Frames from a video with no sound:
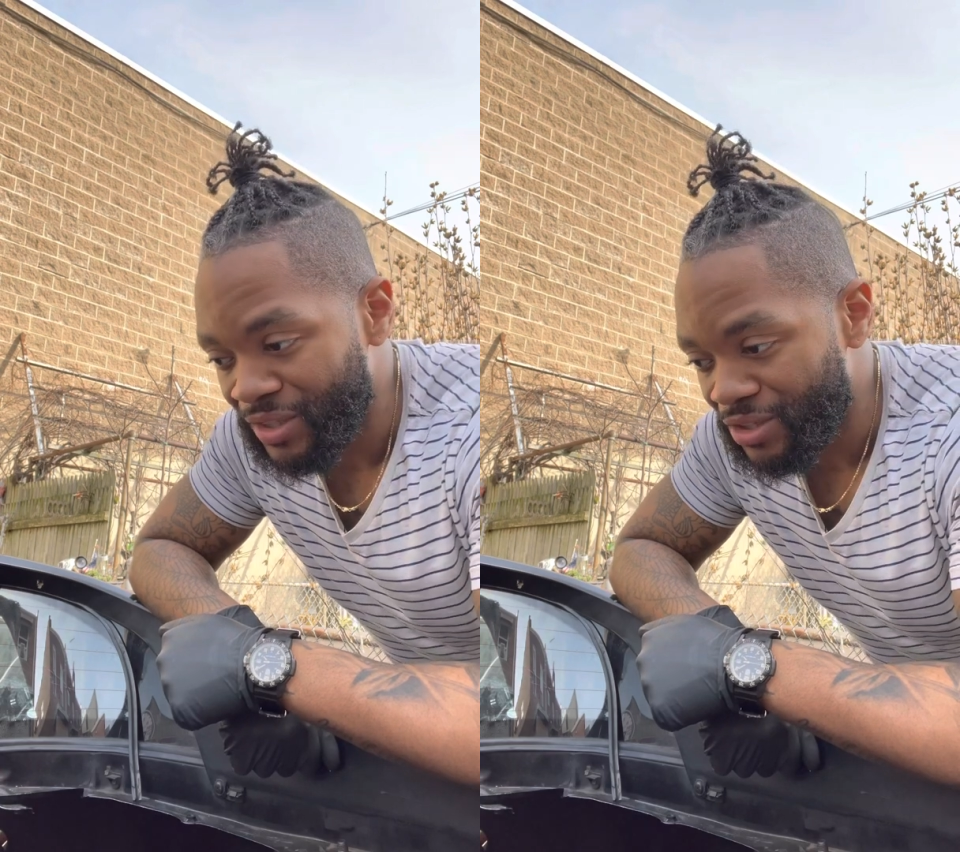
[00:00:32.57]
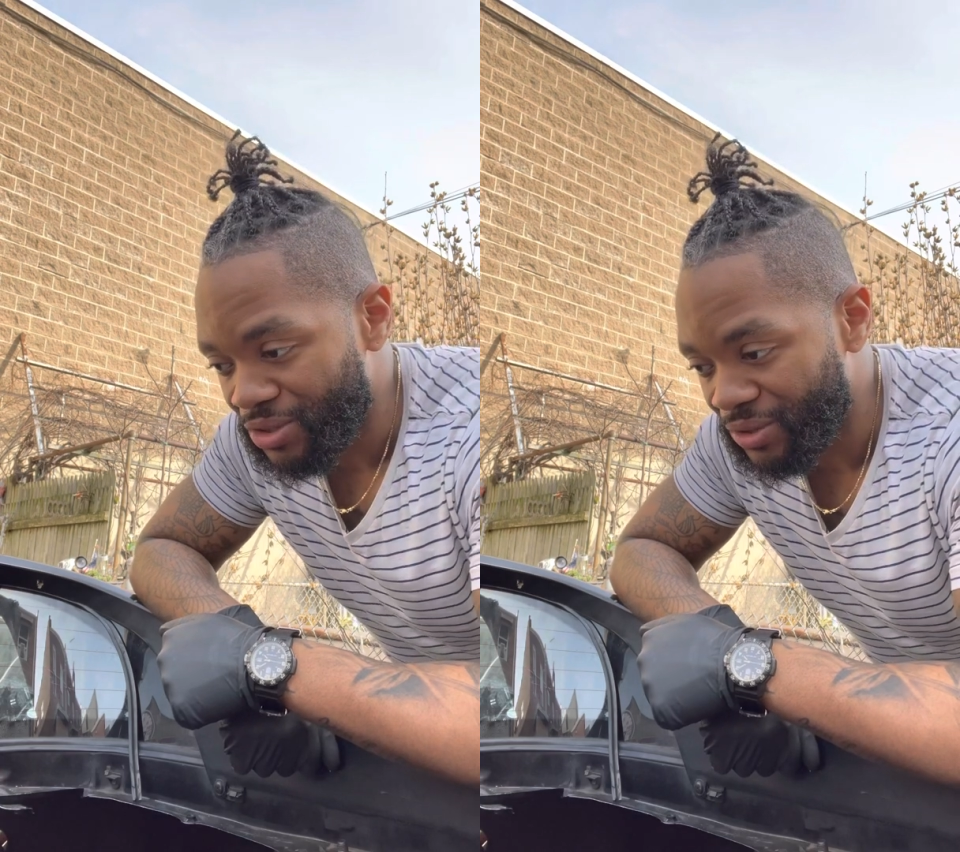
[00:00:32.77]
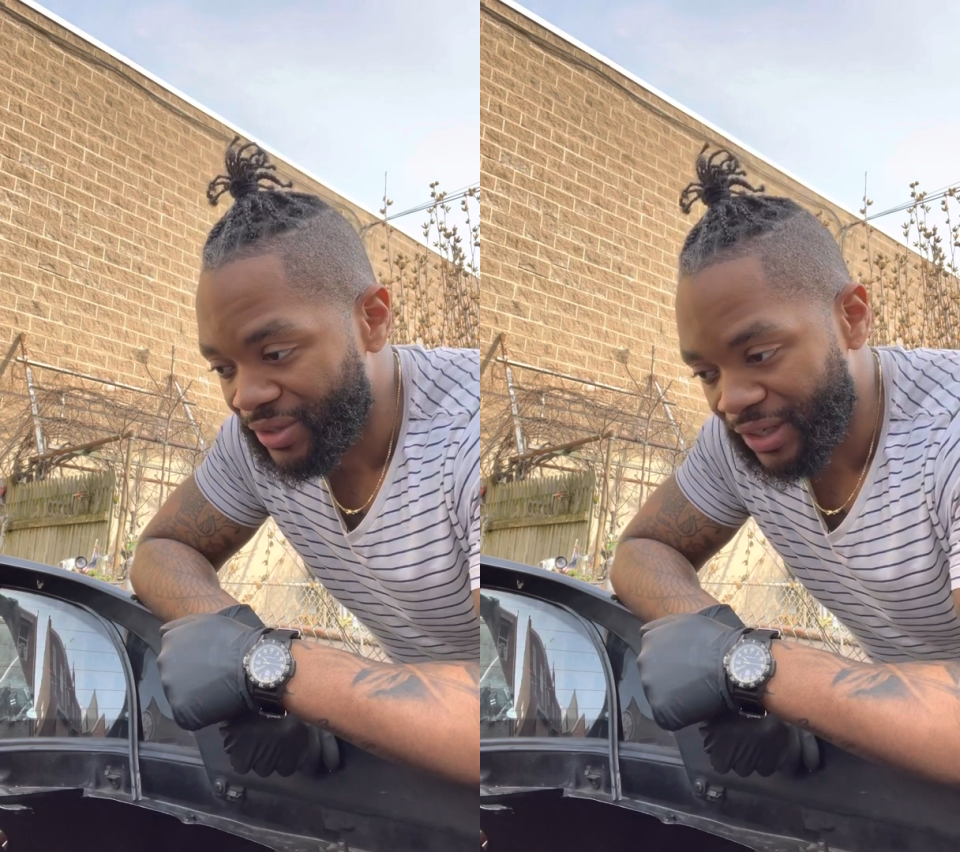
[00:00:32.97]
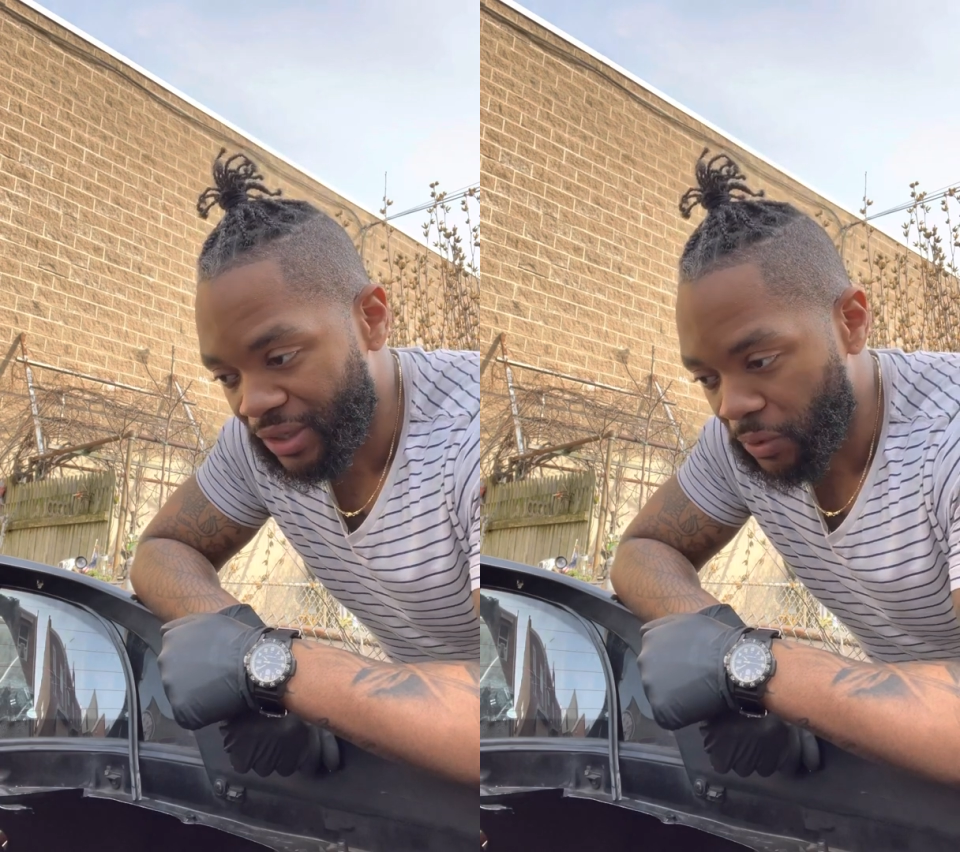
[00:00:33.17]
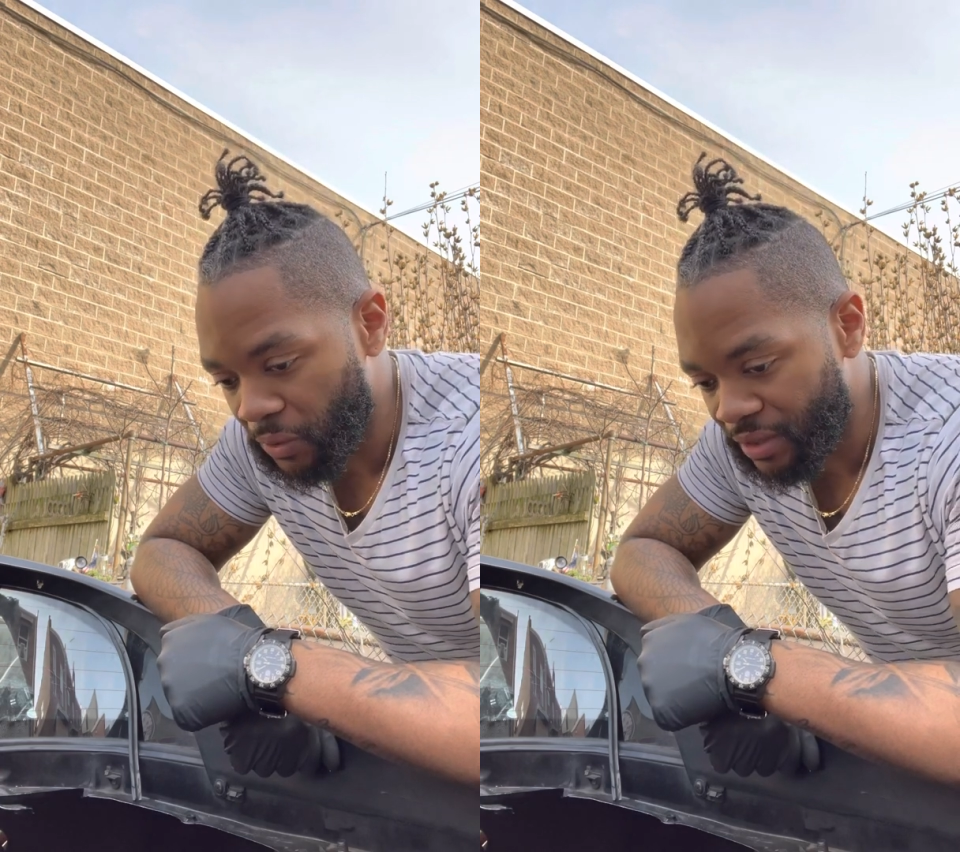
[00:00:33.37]
so they're gonna
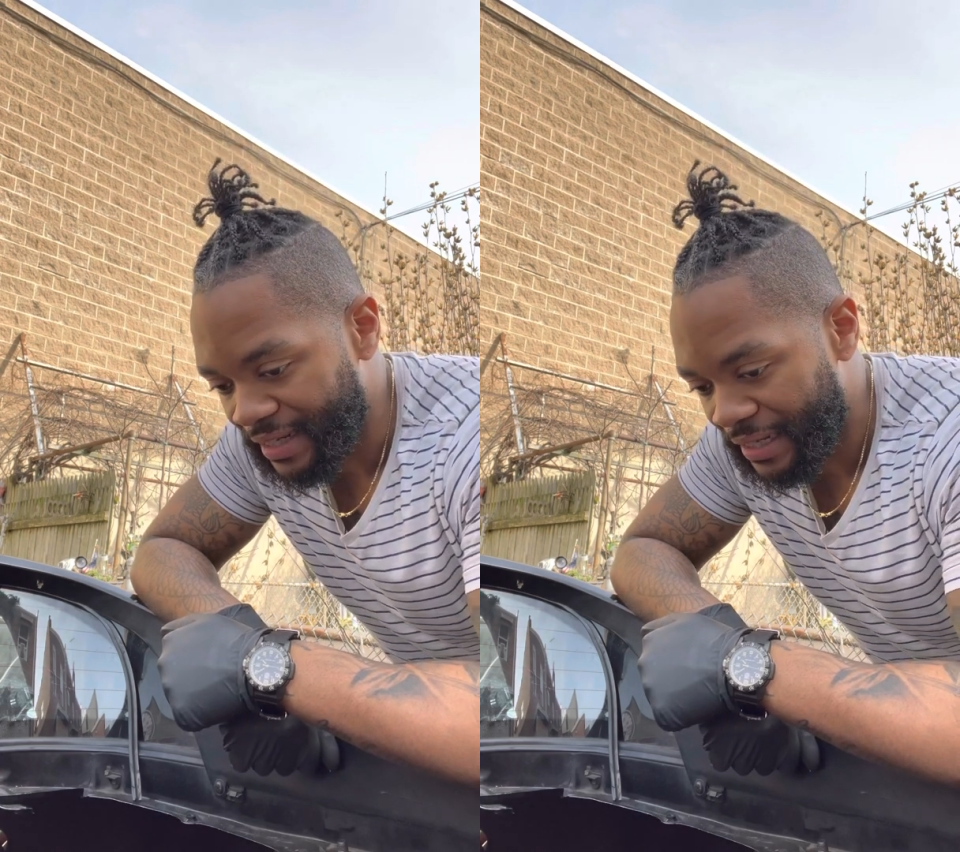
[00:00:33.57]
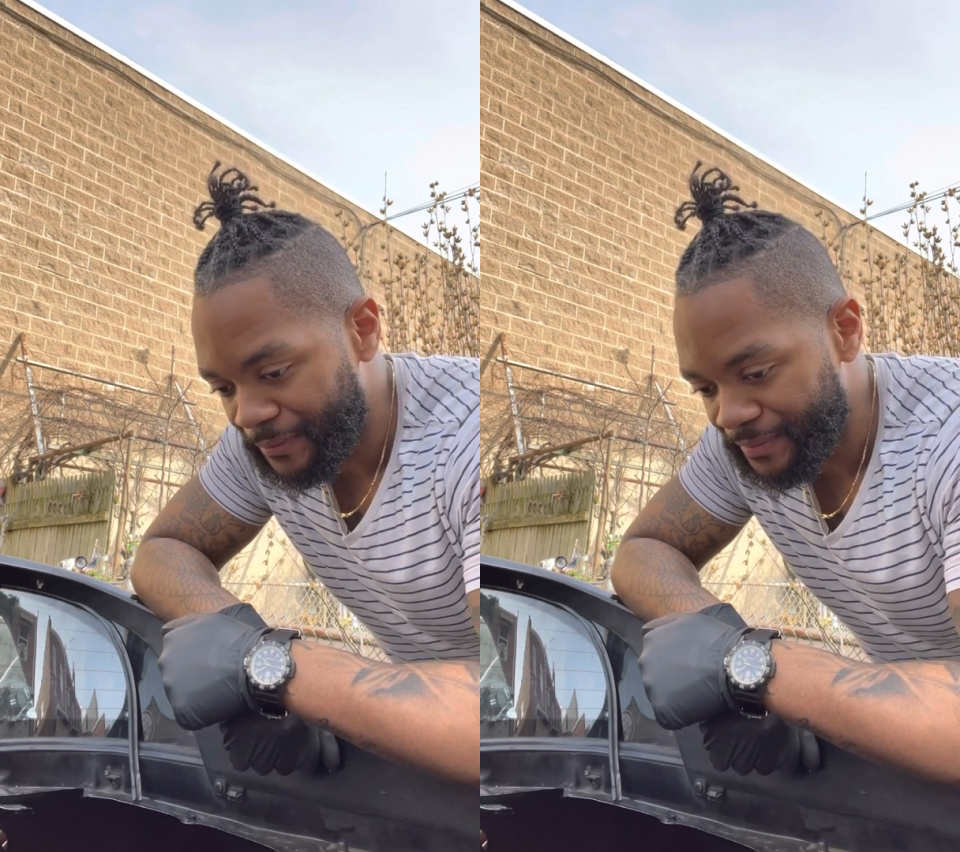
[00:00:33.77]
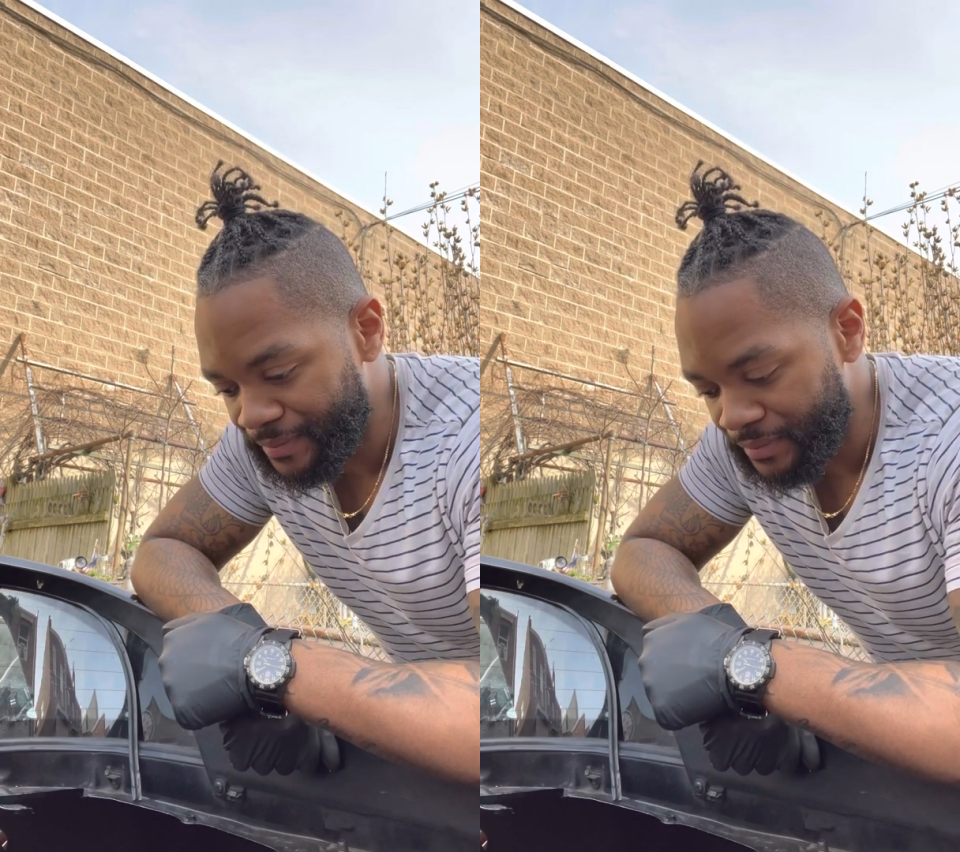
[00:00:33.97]
hold it down,